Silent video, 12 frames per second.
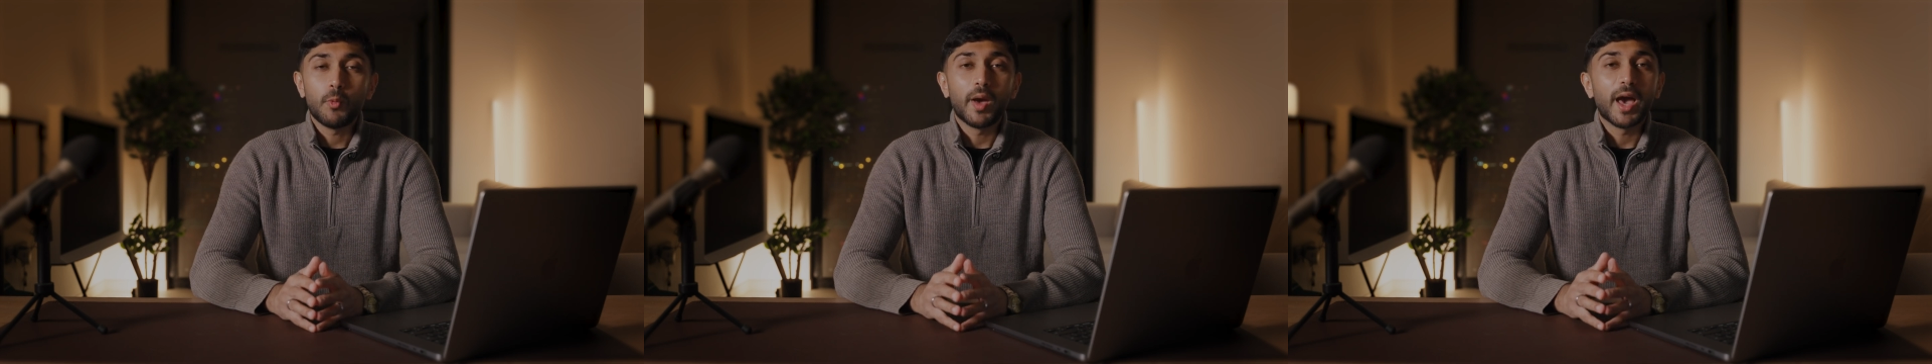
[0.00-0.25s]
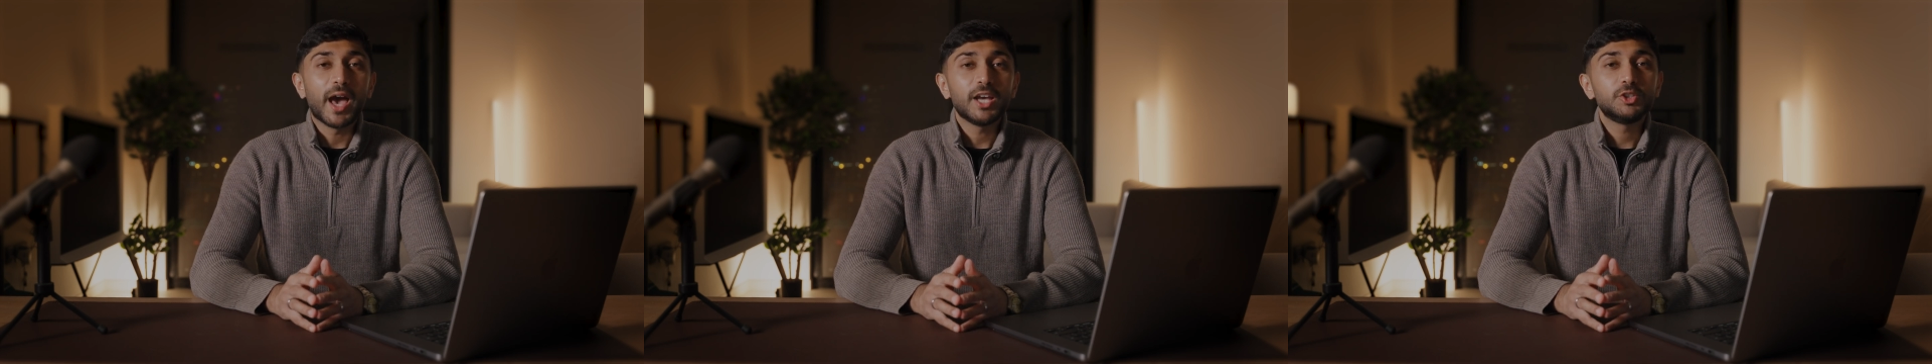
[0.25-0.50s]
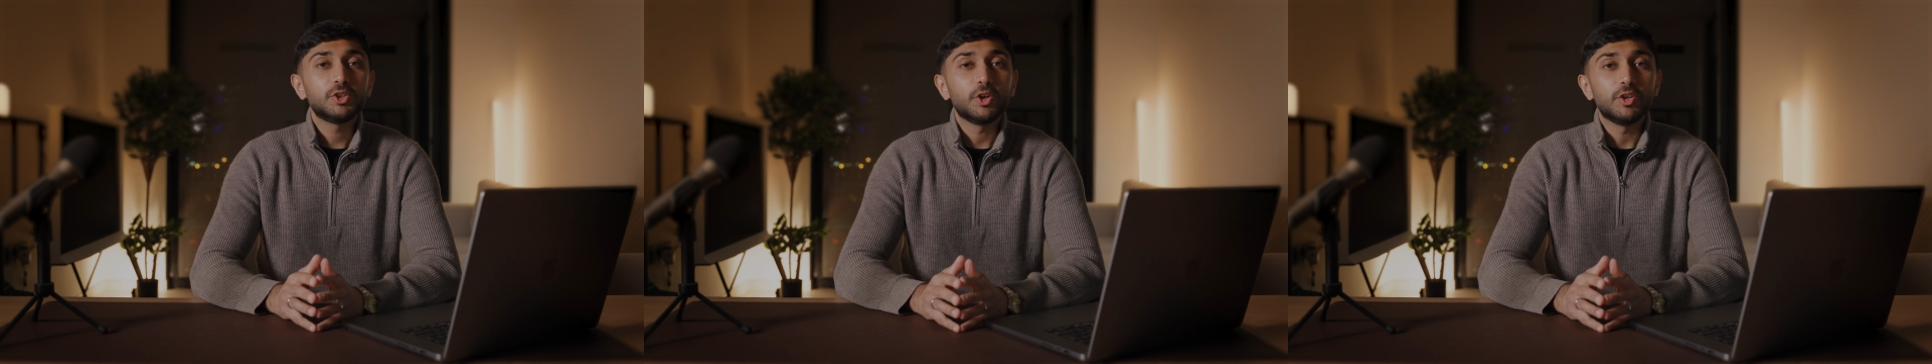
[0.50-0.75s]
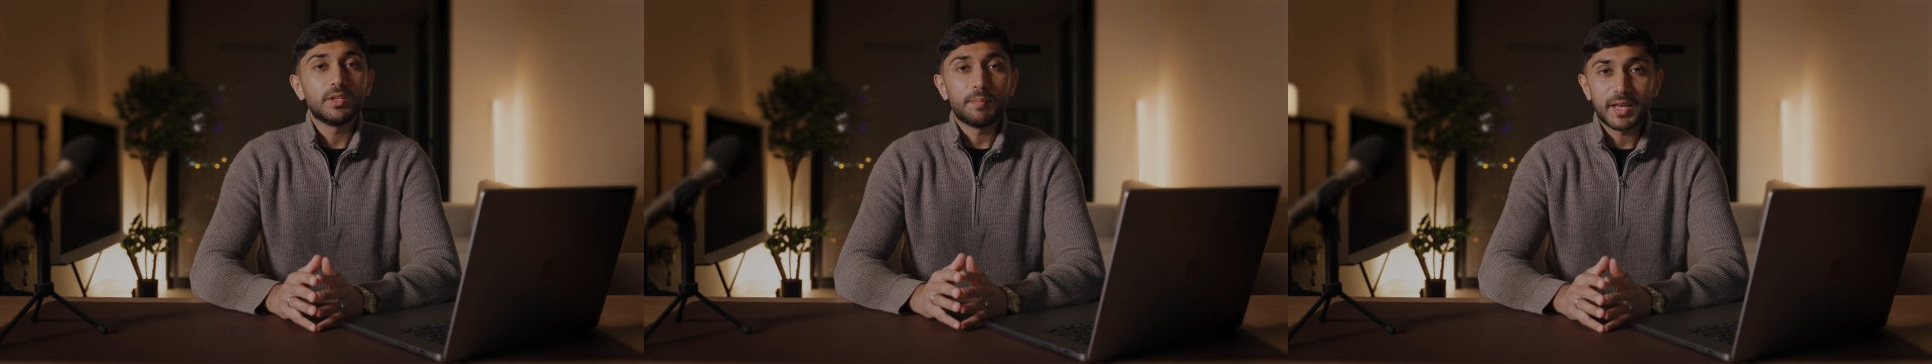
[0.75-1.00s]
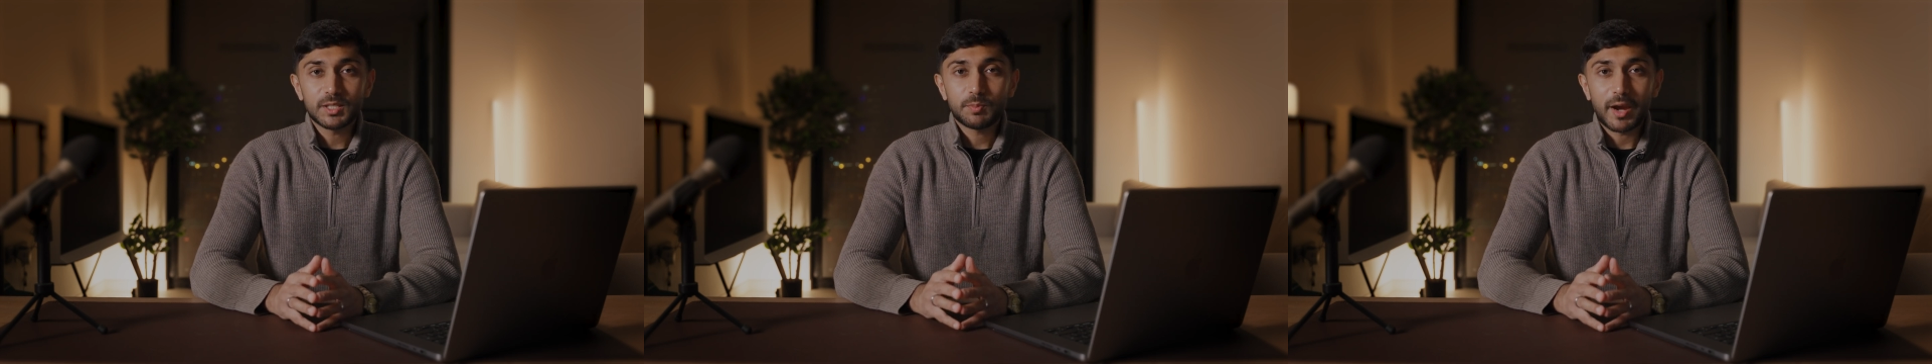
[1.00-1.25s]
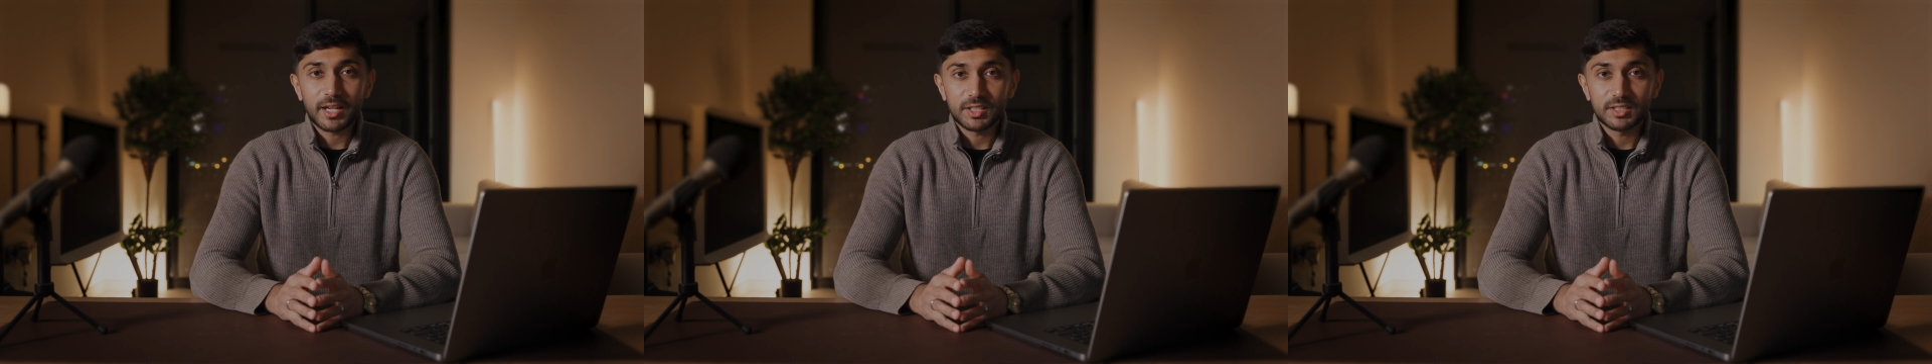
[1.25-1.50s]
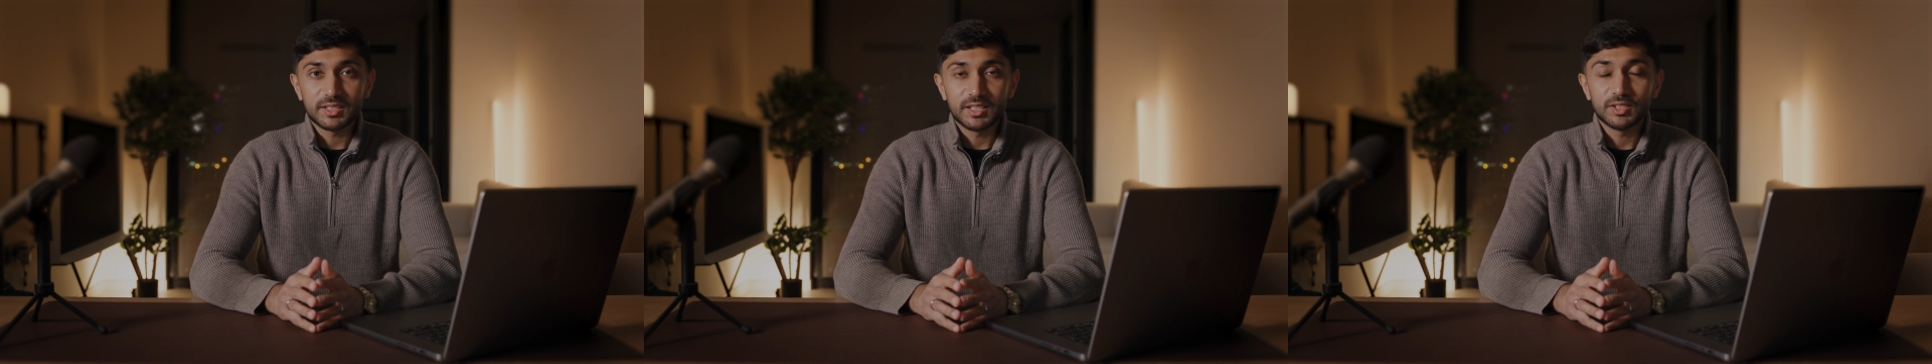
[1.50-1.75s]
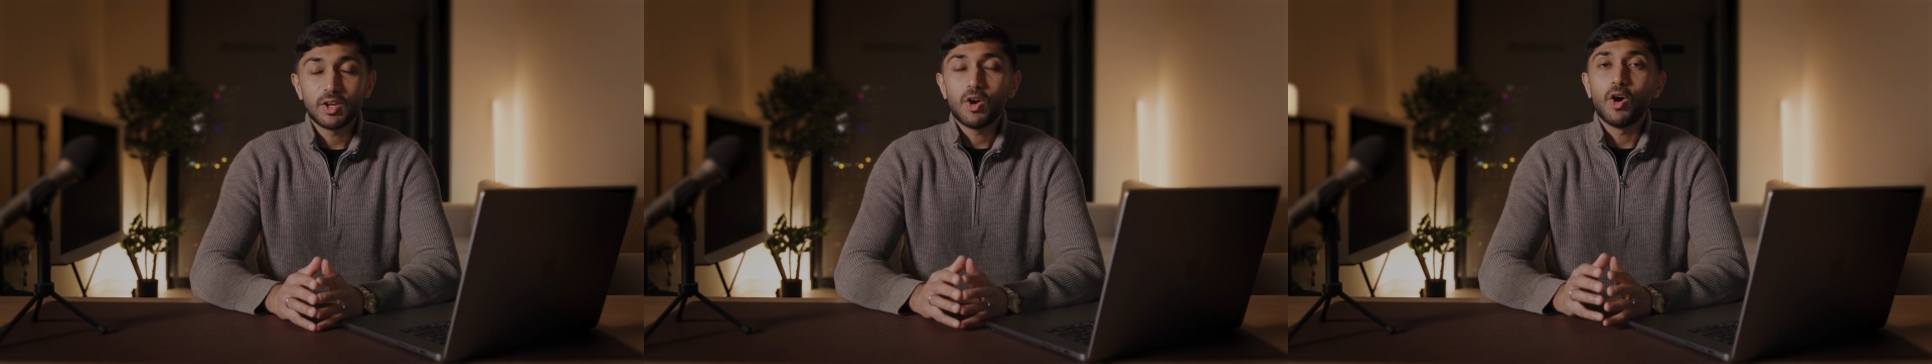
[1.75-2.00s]
where I show you the best
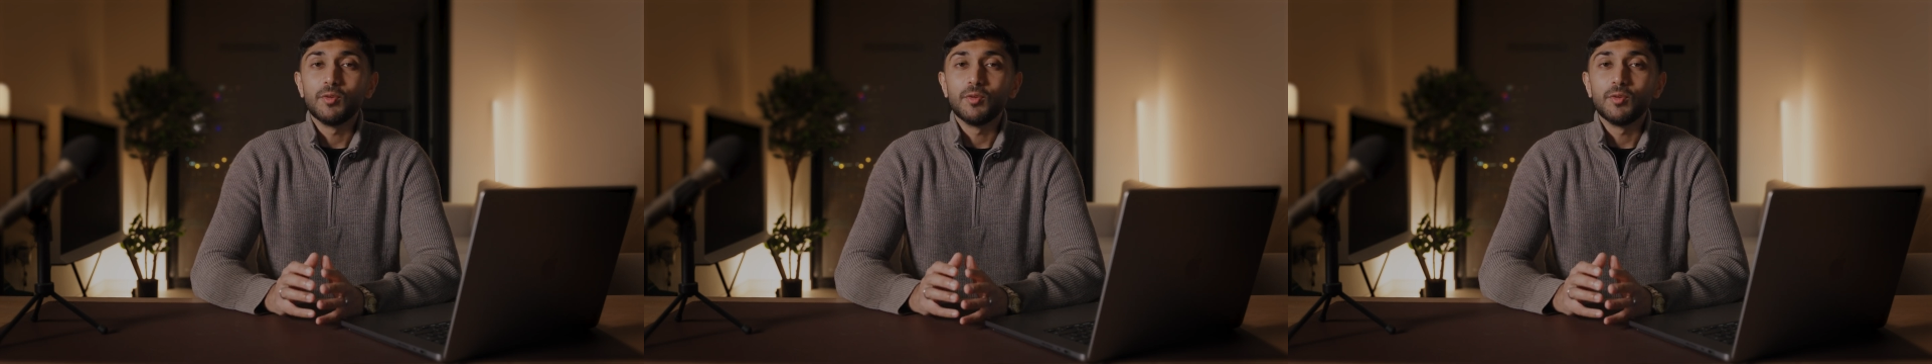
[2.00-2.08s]
practices